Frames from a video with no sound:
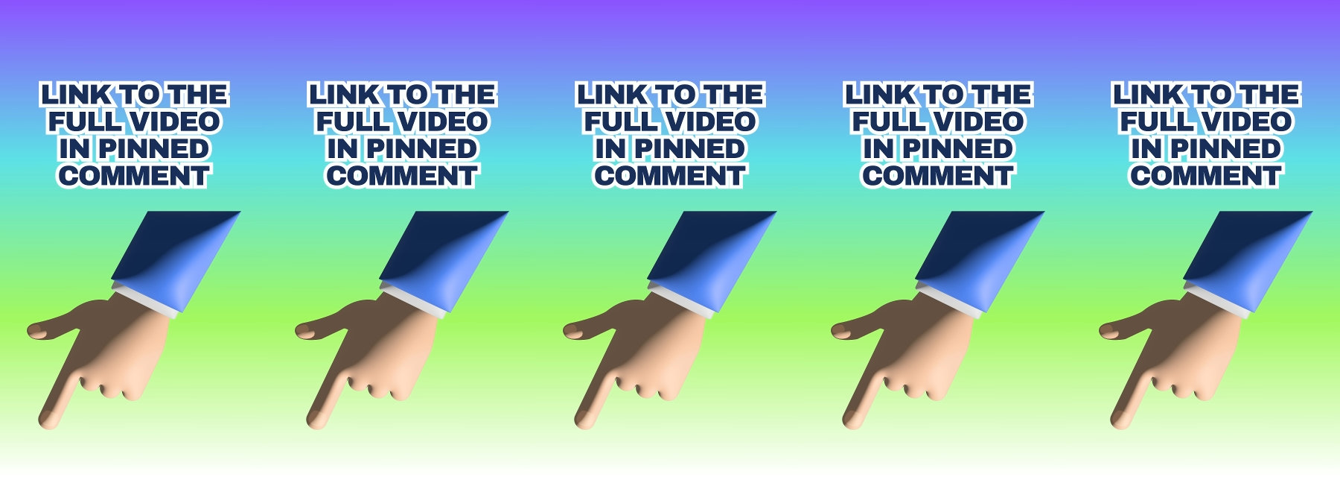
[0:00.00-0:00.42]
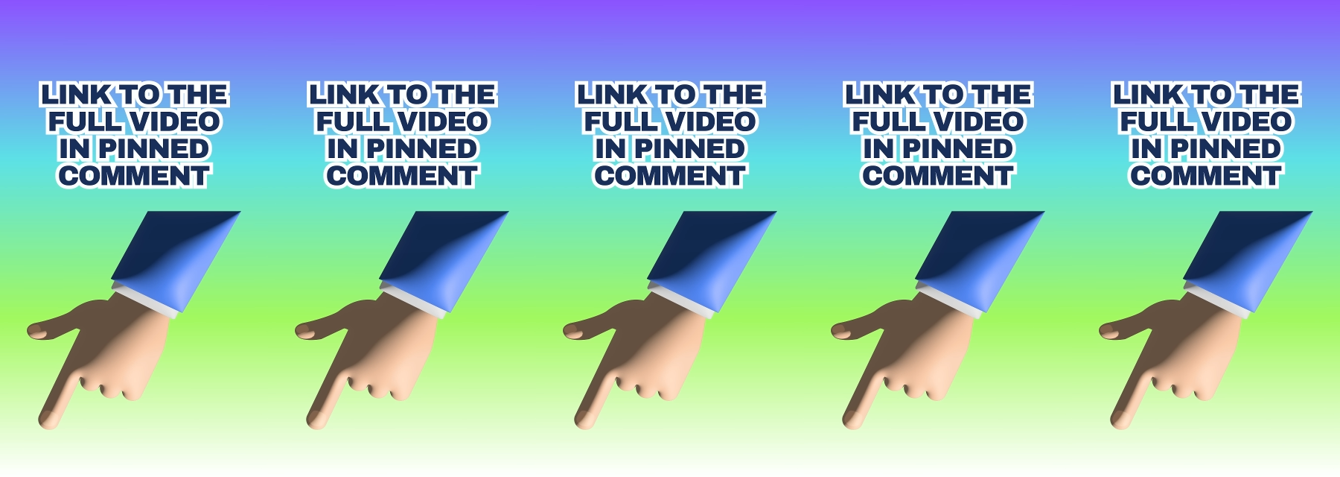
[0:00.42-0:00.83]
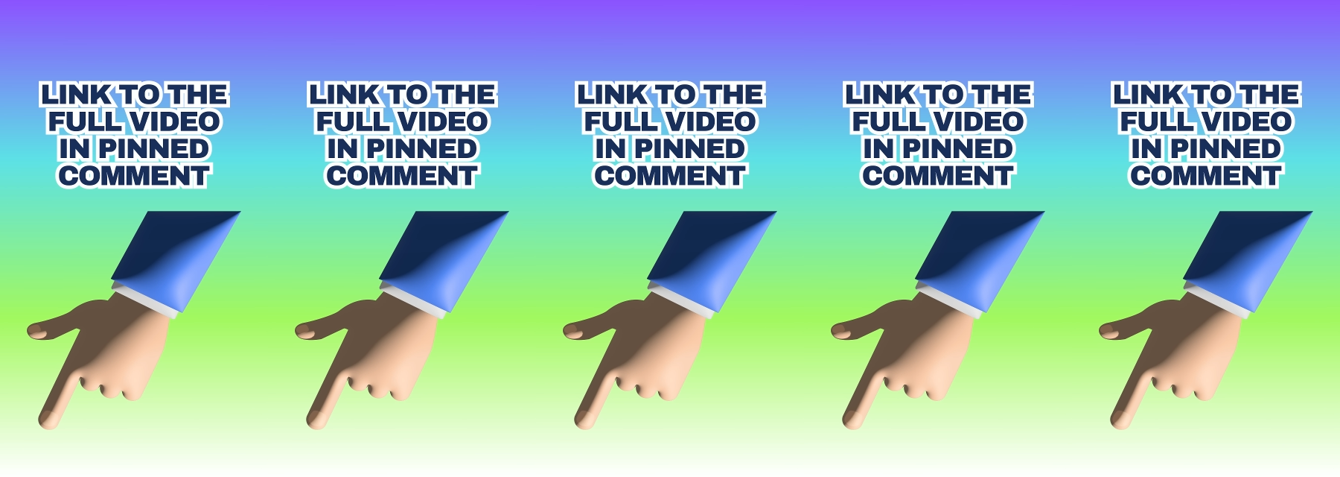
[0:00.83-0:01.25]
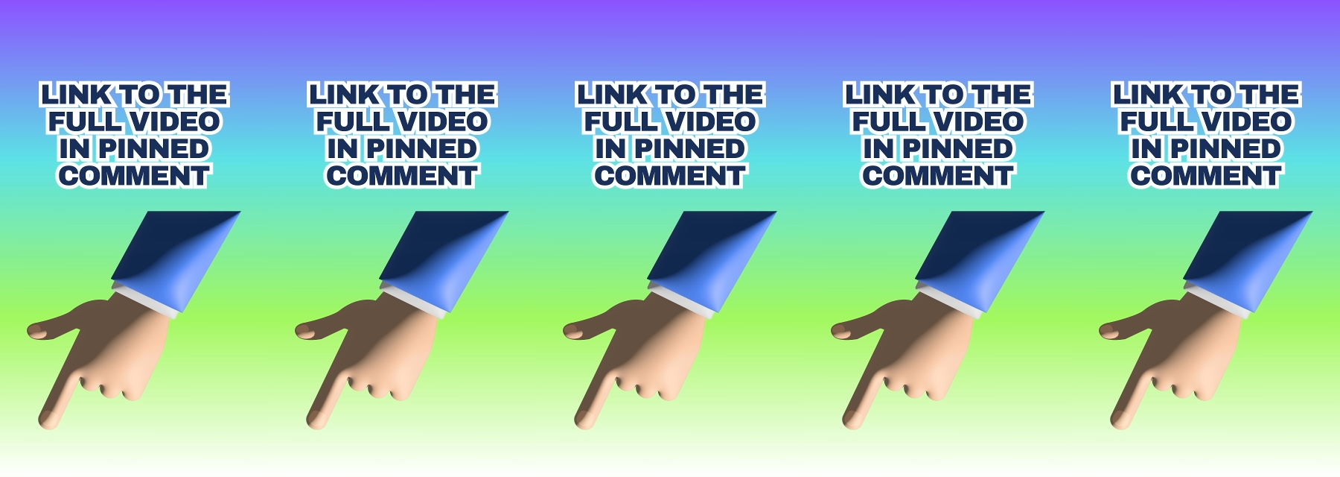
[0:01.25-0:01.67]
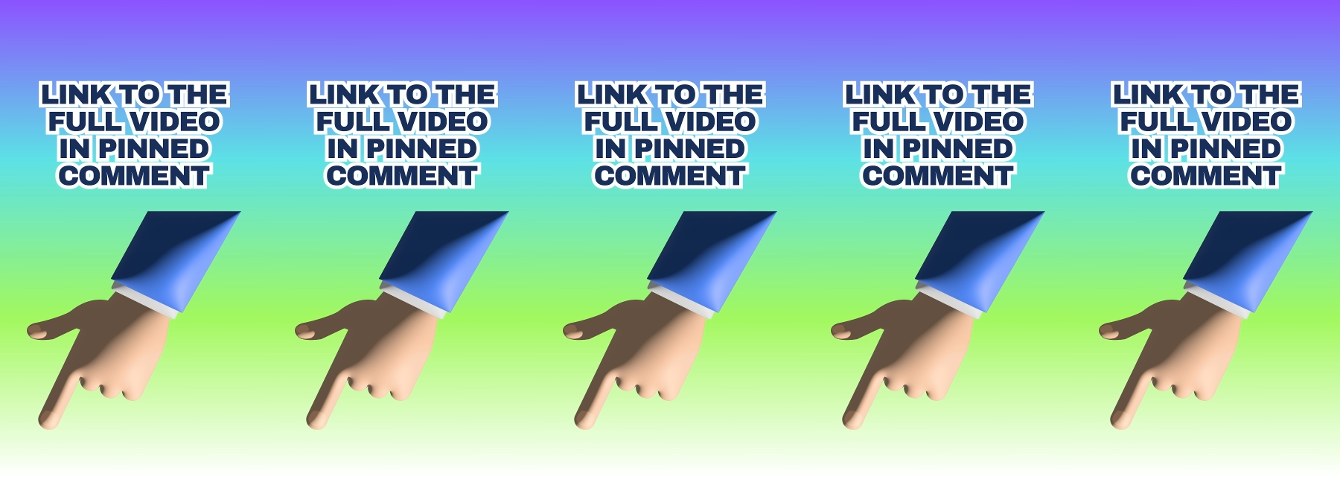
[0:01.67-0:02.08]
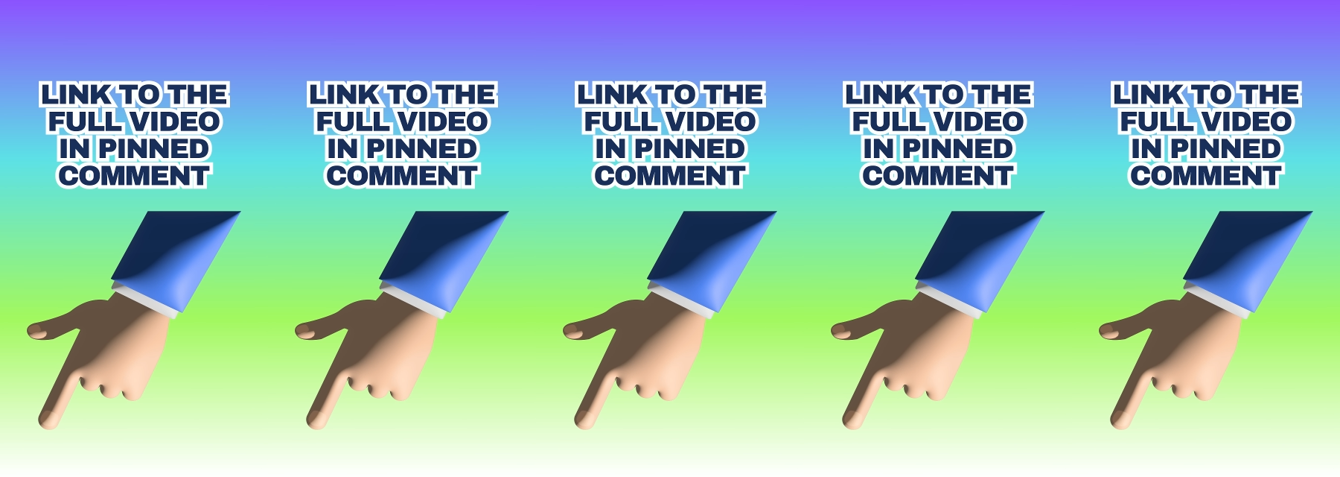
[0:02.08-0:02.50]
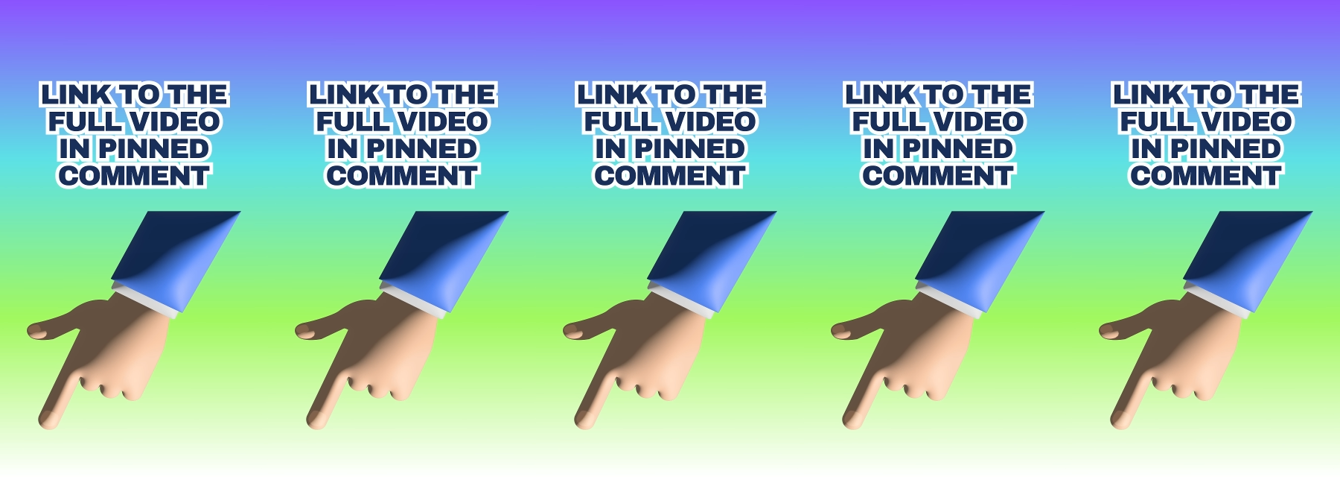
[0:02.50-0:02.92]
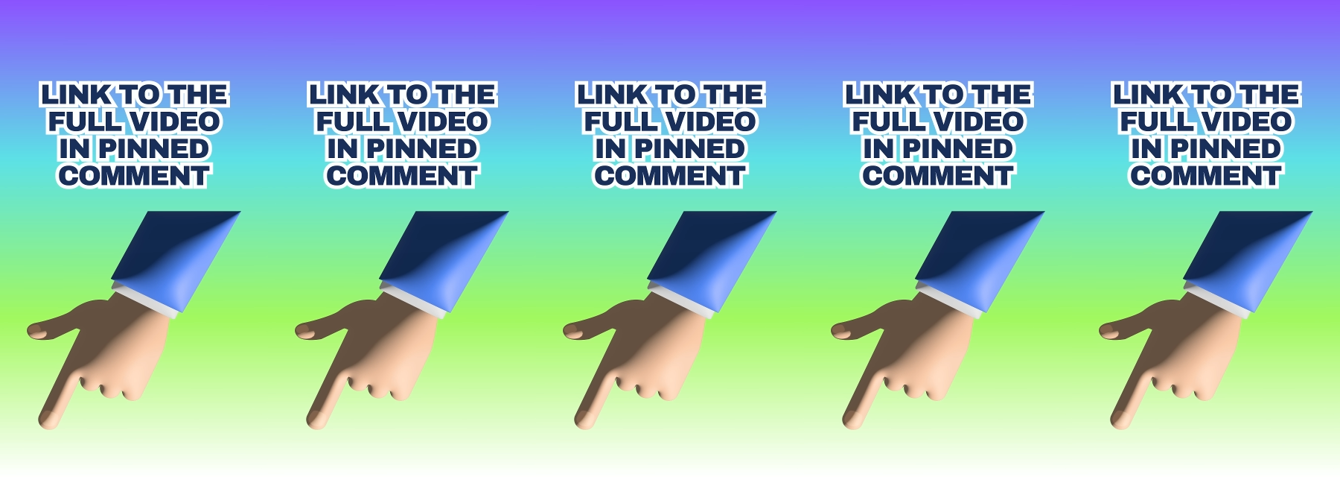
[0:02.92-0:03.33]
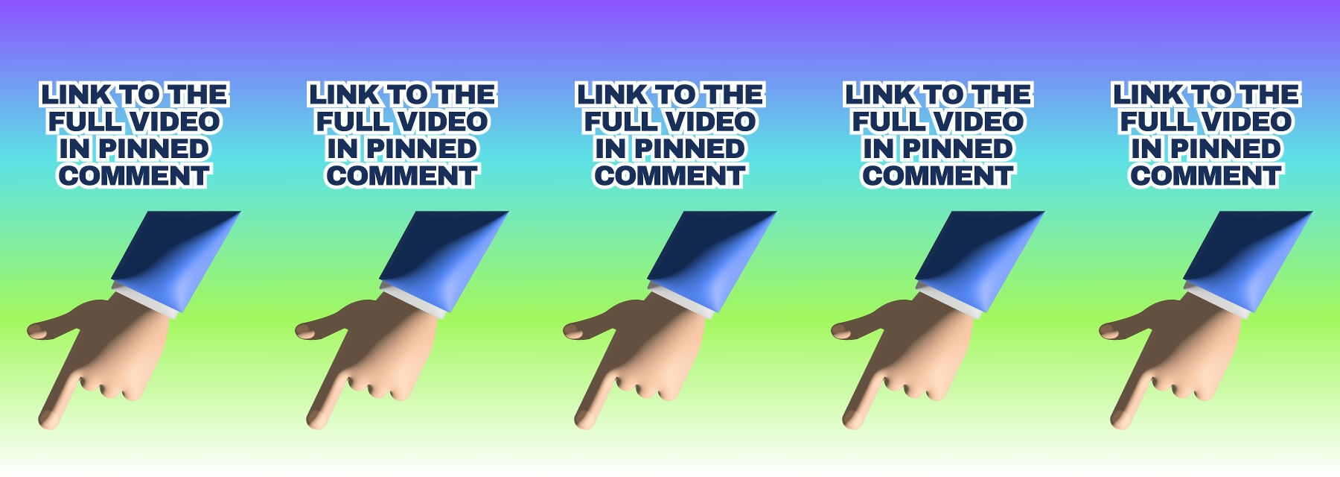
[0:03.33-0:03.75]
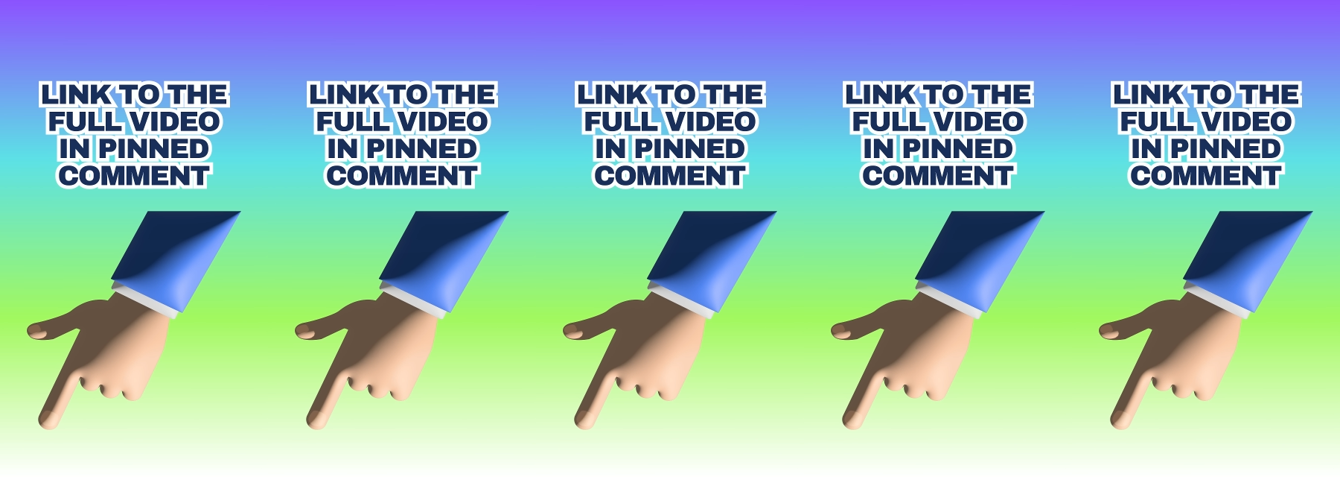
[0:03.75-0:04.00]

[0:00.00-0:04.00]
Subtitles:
No face is visible, so there are no lips to read.